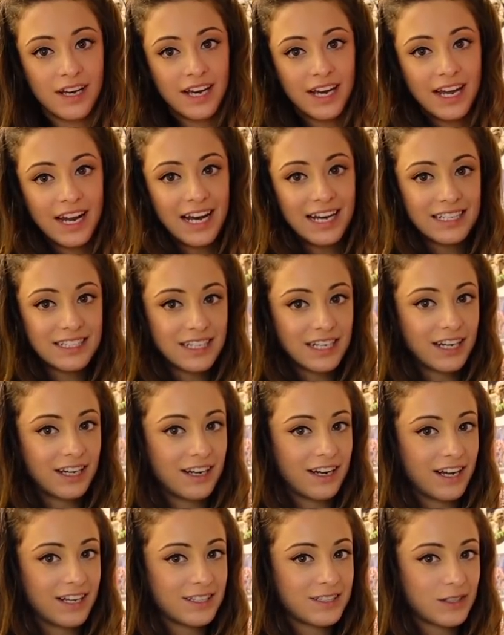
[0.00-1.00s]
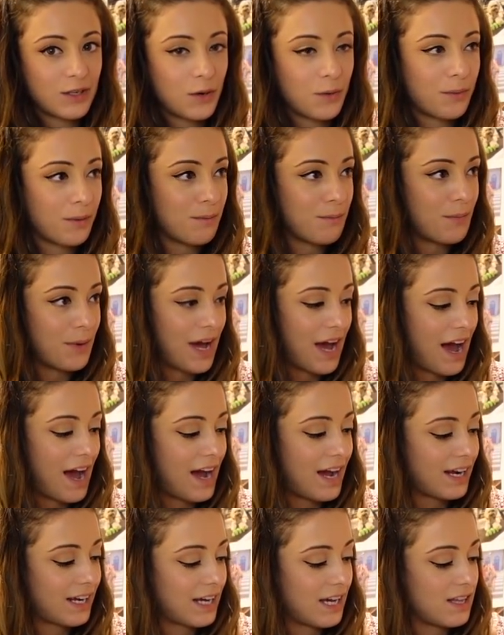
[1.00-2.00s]
It has like a nice open
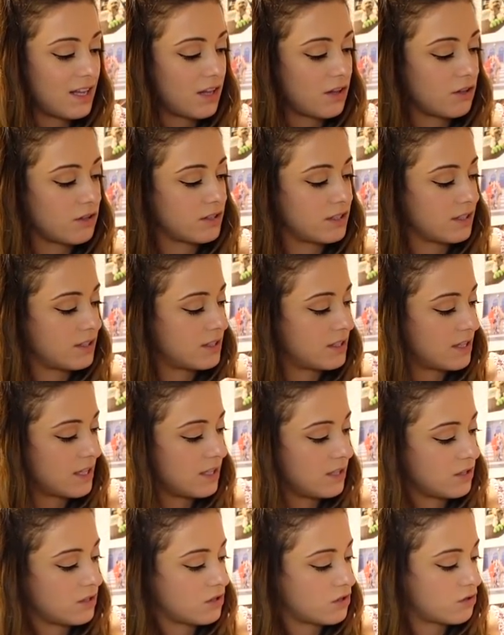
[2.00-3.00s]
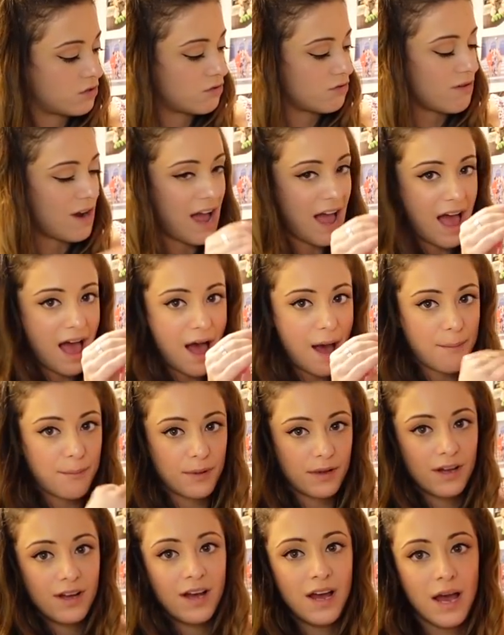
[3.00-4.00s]
back, and then there's this thin strap,
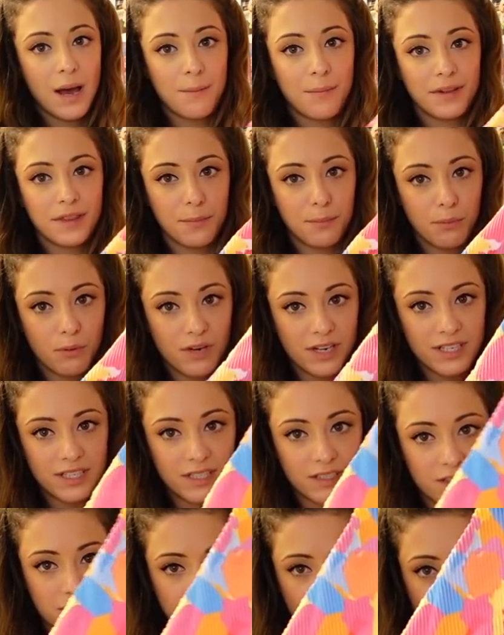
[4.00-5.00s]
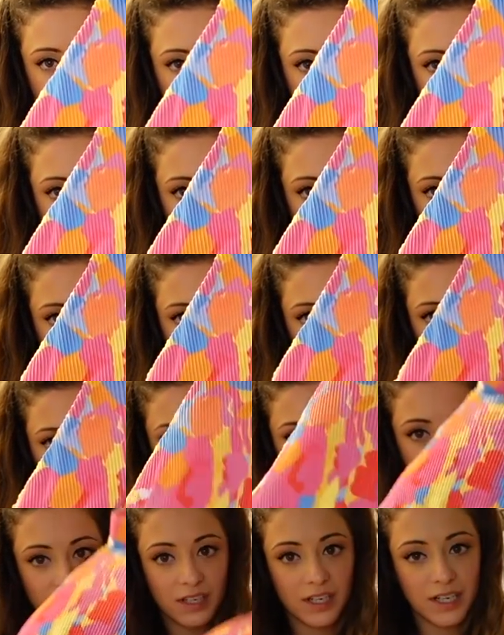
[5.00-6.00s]
but the print is so fun.
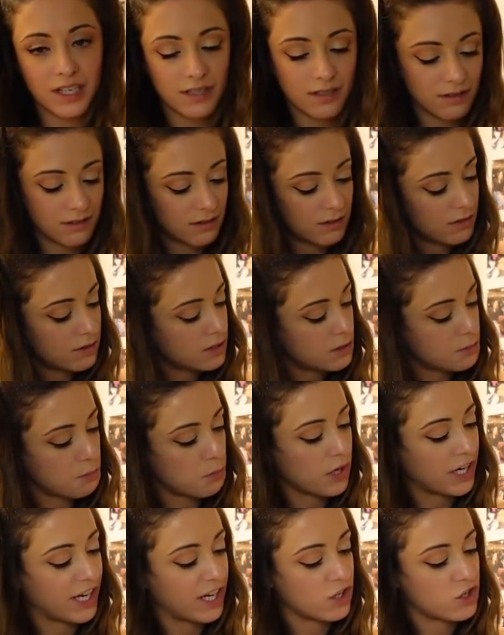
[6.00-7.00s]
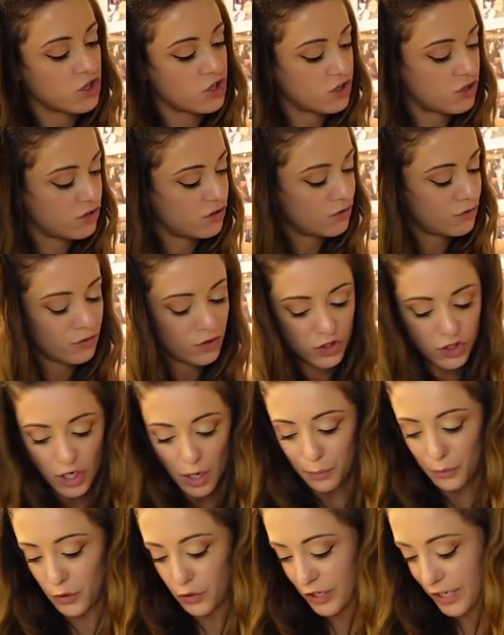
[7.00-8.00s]
It's very springish,
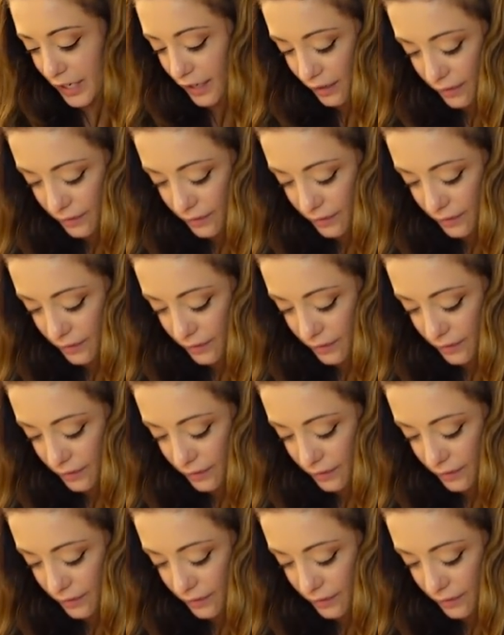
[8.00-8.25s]
summery.